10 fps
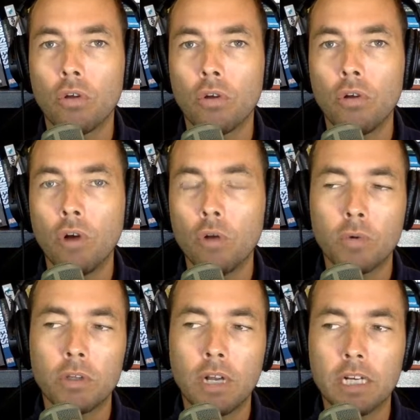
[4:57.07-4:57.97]
knows
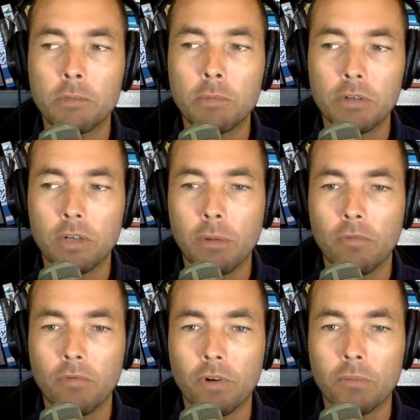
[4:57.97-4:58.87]
where their next meal is coming
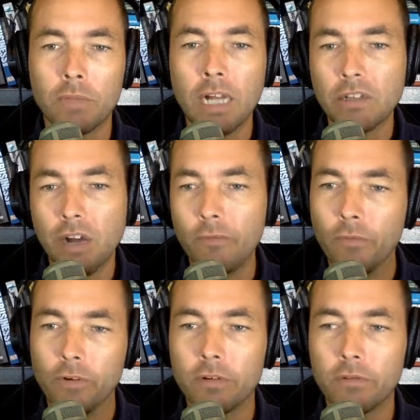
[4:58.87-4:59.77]
from. That's
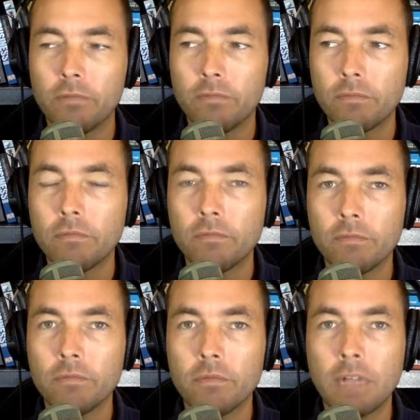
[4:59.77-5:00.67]
comfort.
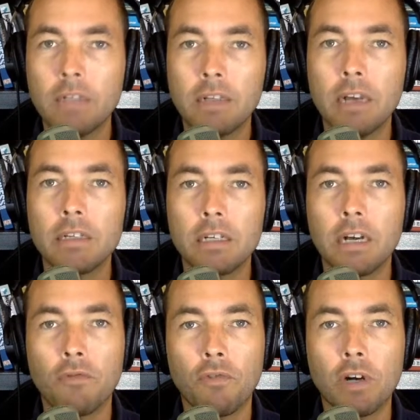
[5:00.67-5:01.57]
That's nice. You
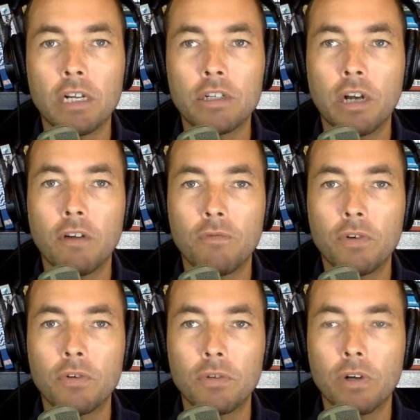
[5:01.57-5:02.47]
got a fridge, you got
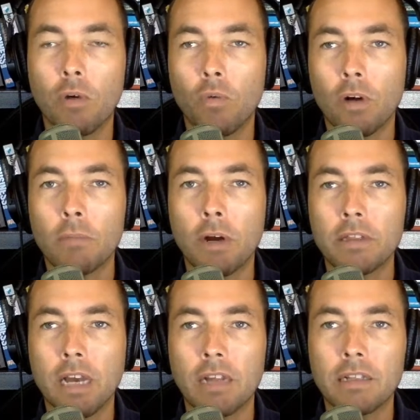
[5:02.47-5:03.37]
food, you're not worried about
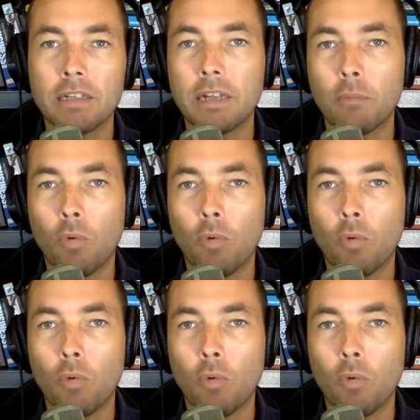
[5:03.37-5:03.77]
that. That's number